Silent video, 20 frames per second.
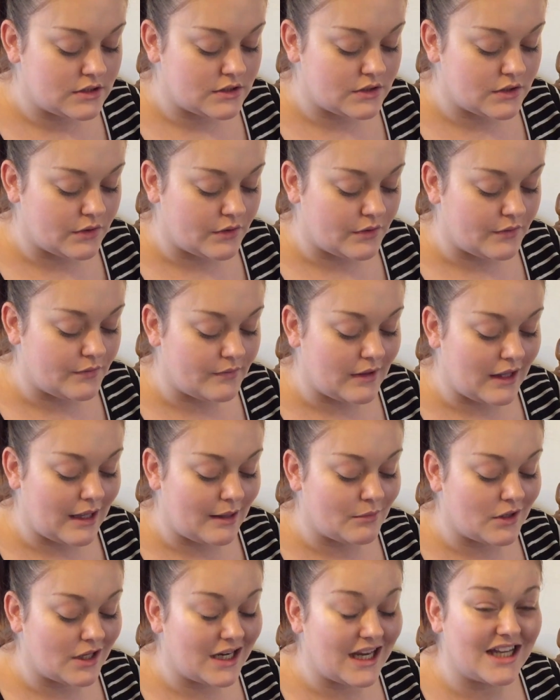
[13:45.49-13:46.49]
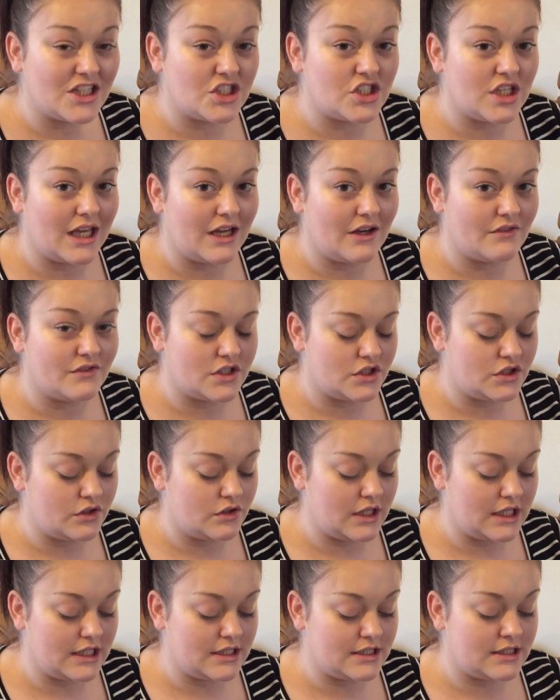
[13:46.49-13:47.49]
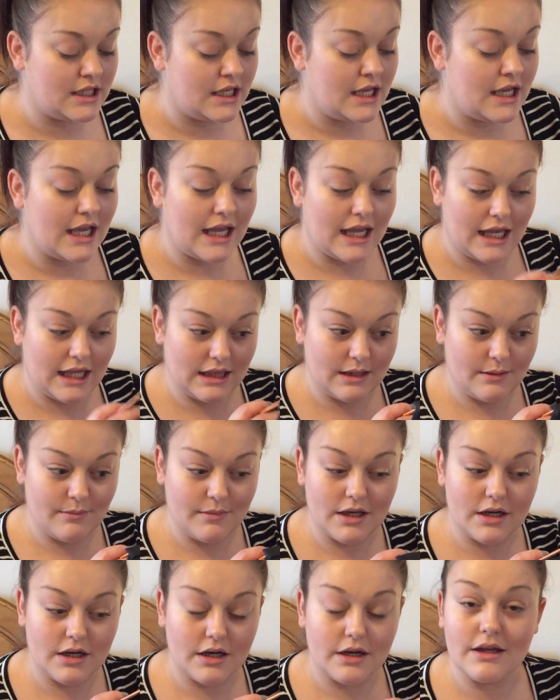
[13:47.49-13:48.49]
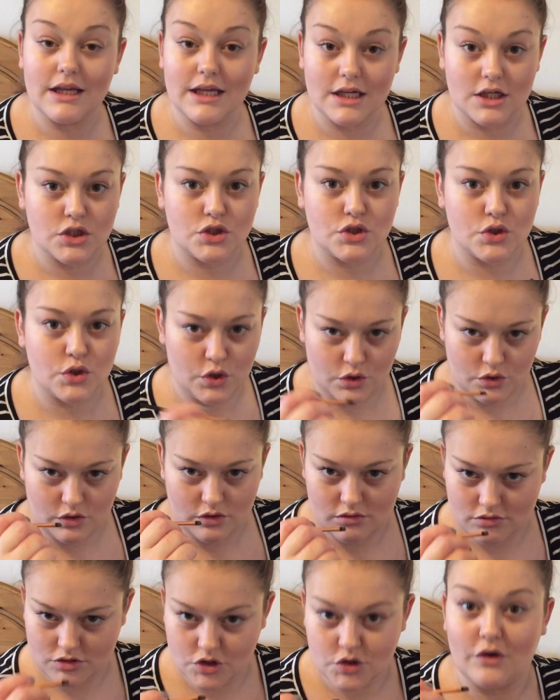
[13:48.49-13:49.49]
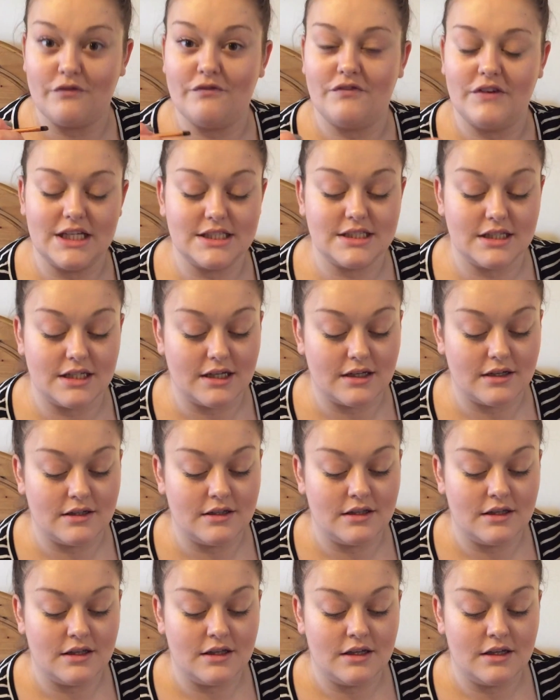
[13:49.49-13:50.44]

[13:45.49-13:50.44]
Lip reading: So I'm gonna actually have to do this in the mirror here, so I'm facing you.